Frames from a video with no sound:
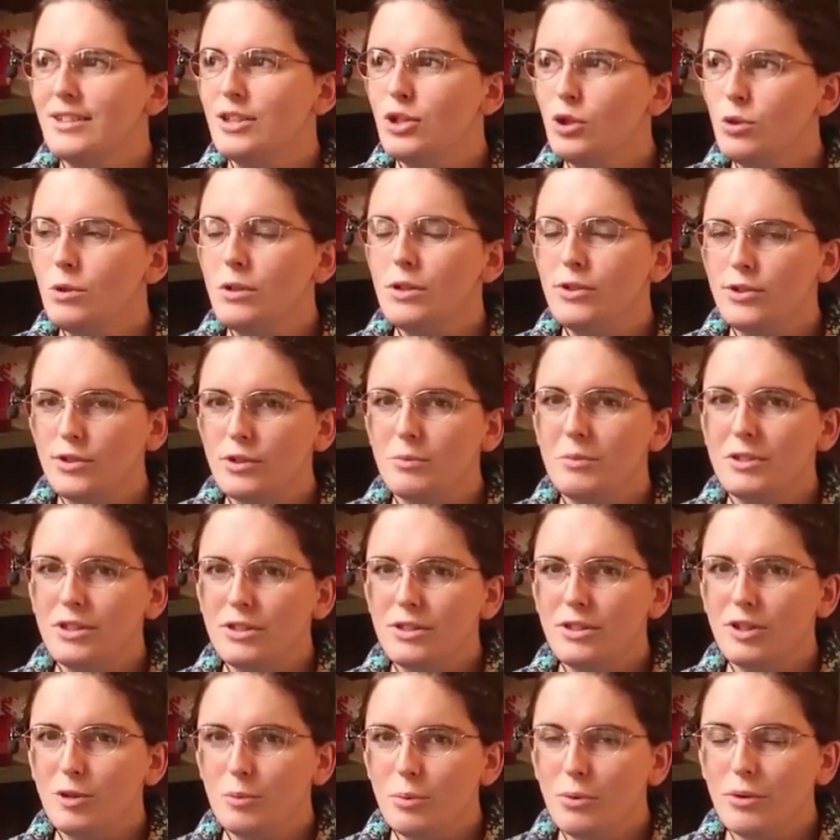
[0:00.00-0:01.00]
do it so
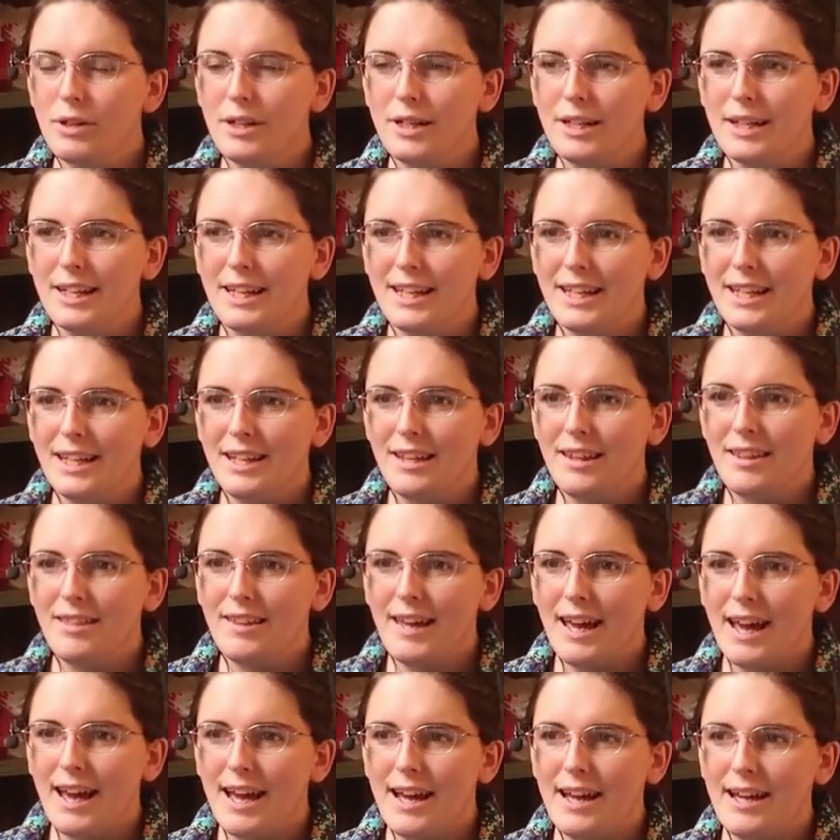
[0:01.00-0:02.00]
much to the point
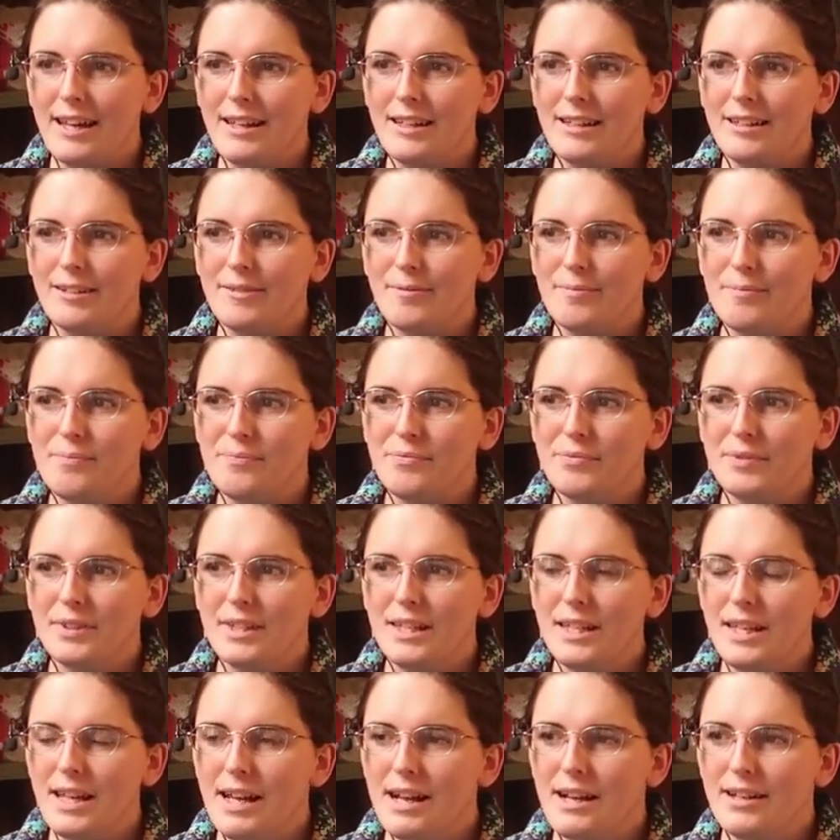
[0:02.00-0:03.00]
that
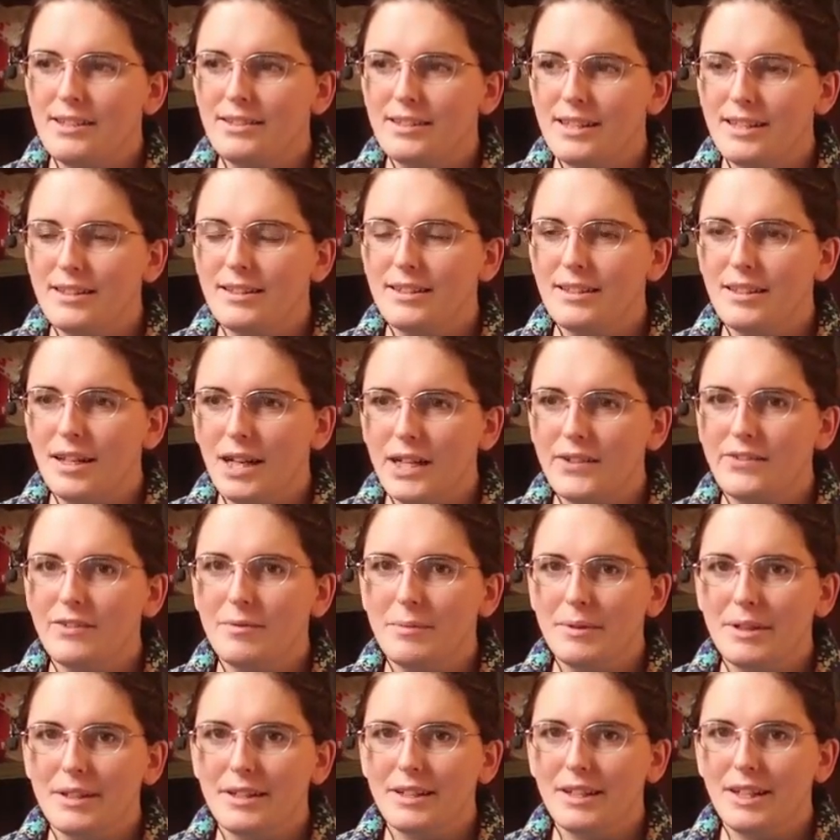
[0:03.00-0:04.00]
he has like the
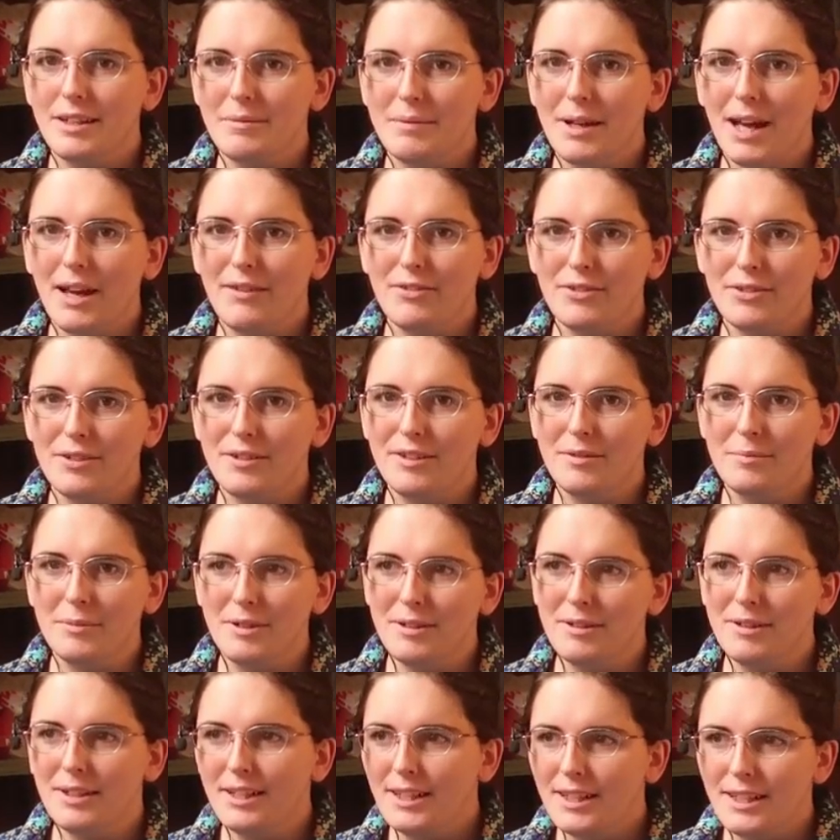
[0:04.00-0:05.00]
government come after him
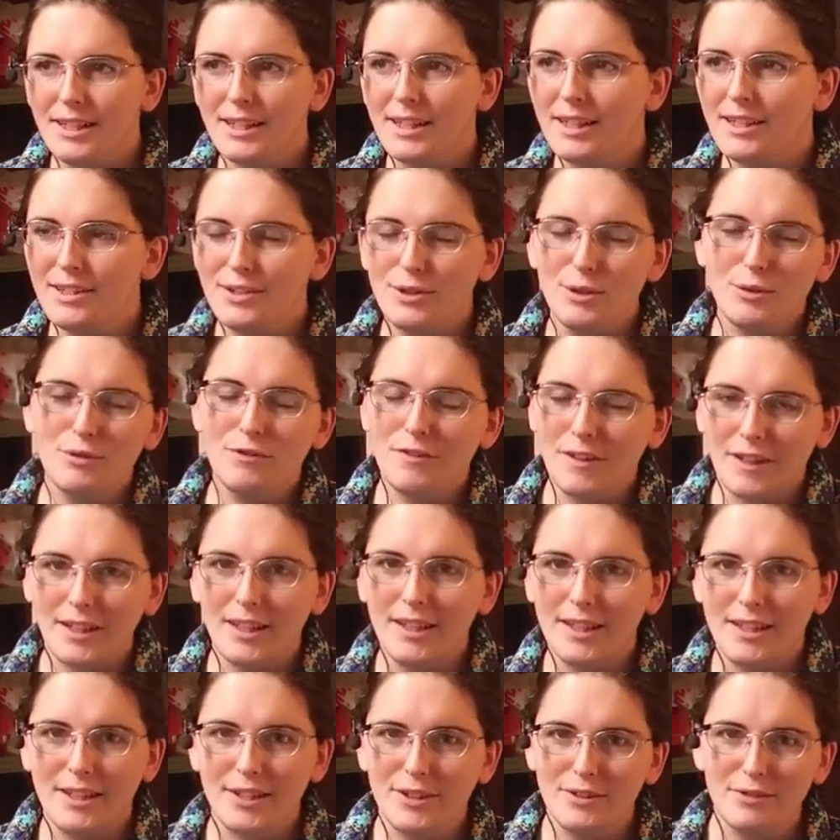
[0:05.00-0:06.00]
and gets 2
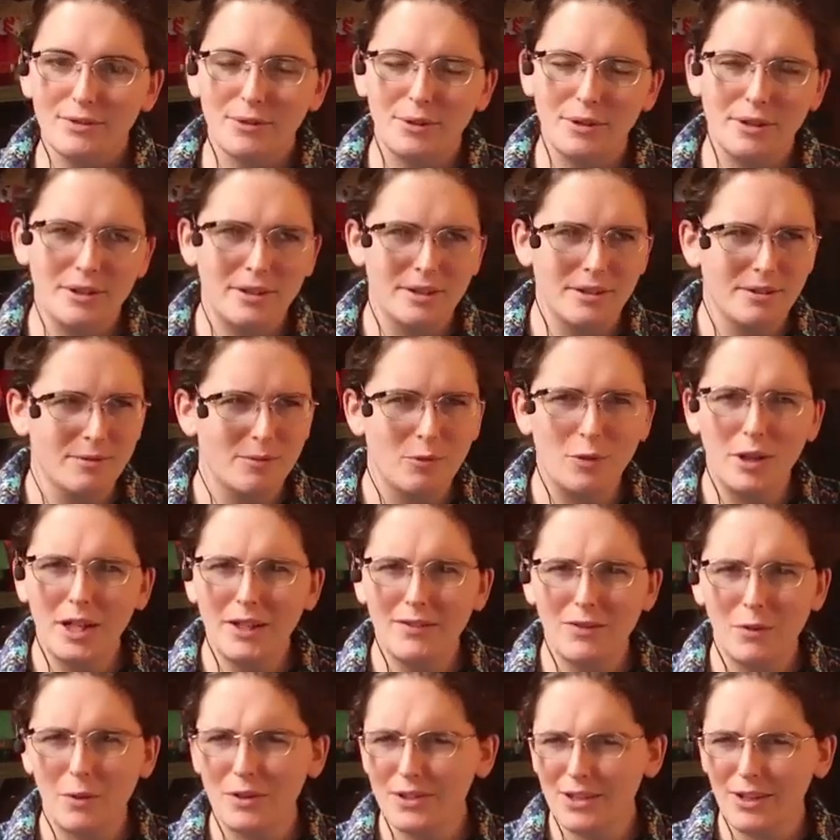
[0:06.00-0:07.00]
felonies for it or
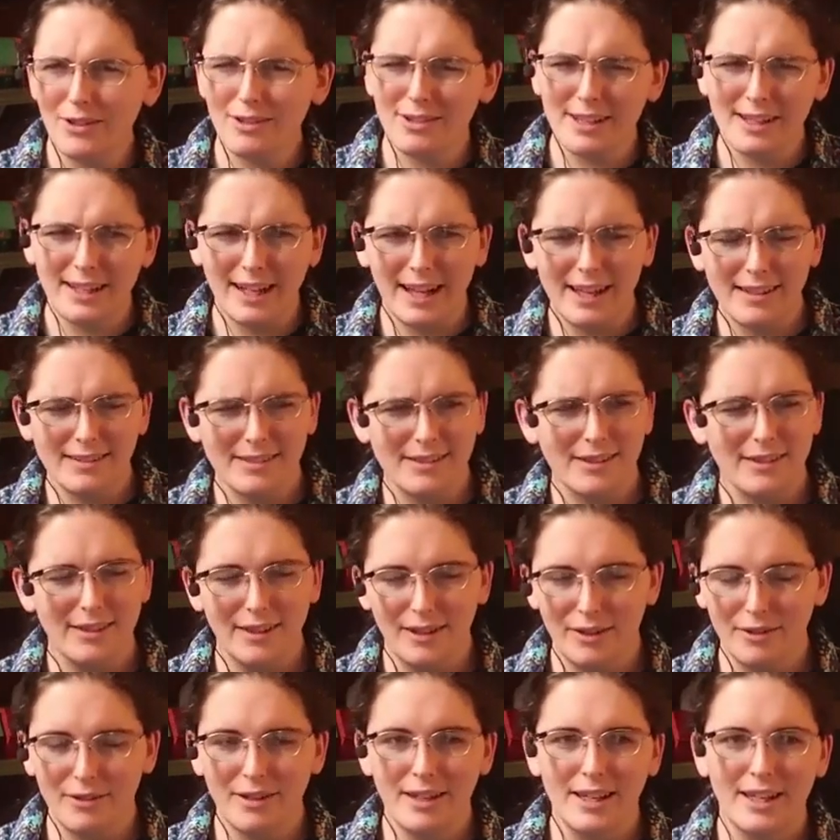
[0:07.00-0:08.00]
whatever it was. That was like last year
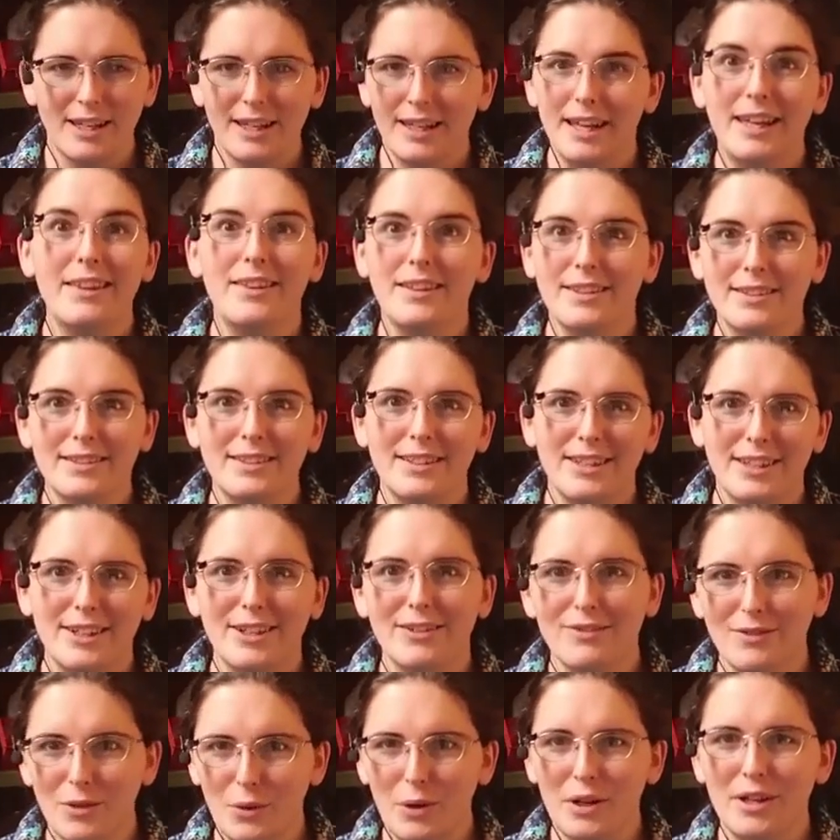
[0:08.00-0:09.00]
though. And this
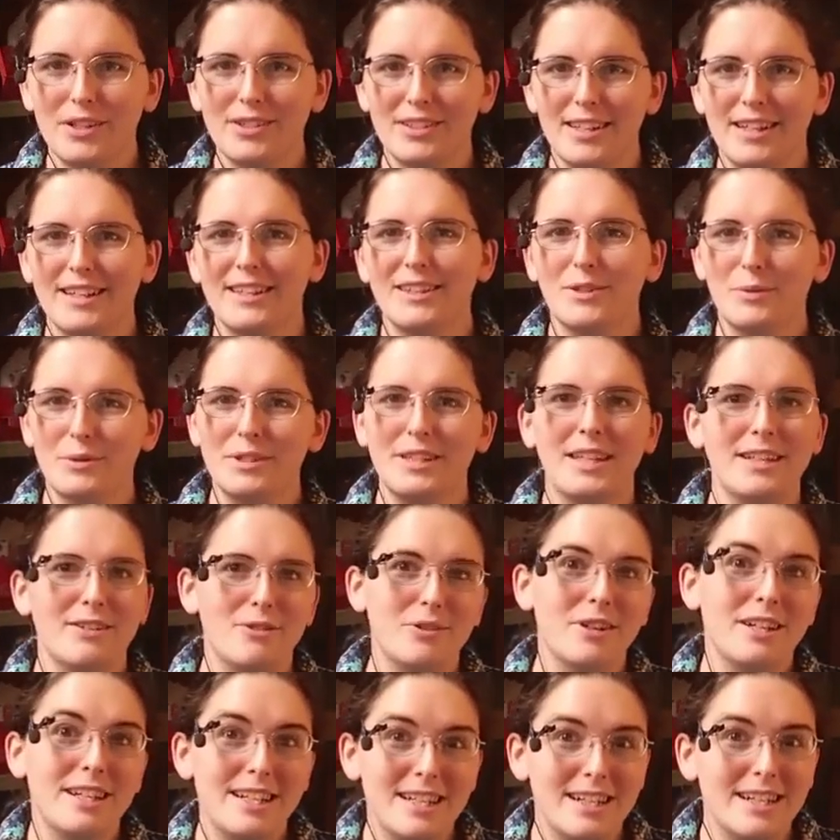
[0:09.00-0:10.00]
year, of course, like the one that
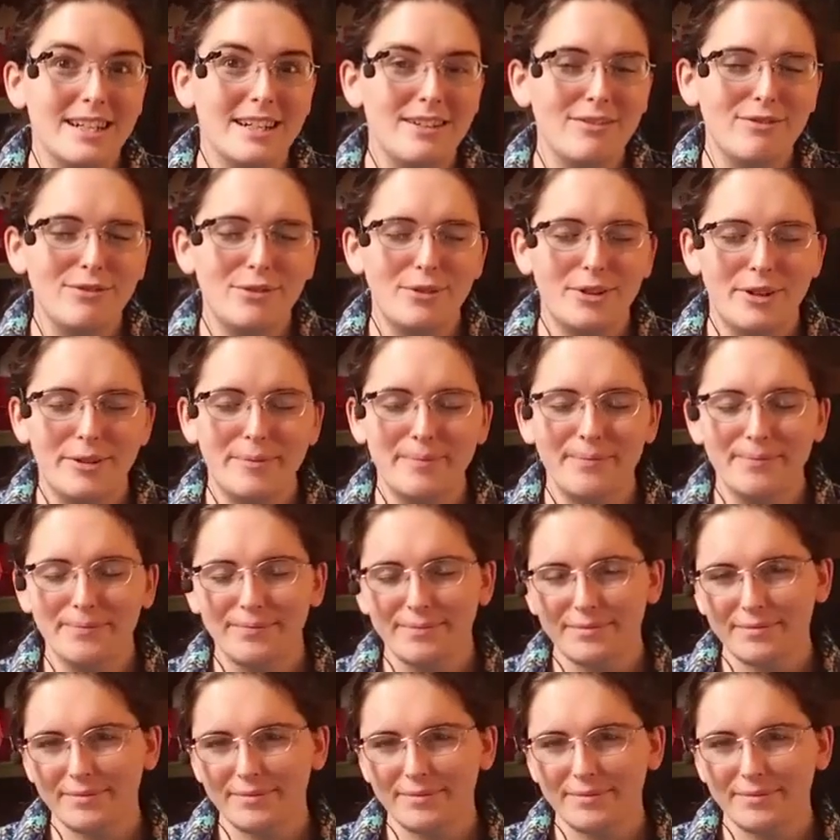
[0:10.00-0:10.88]
really did it in for him,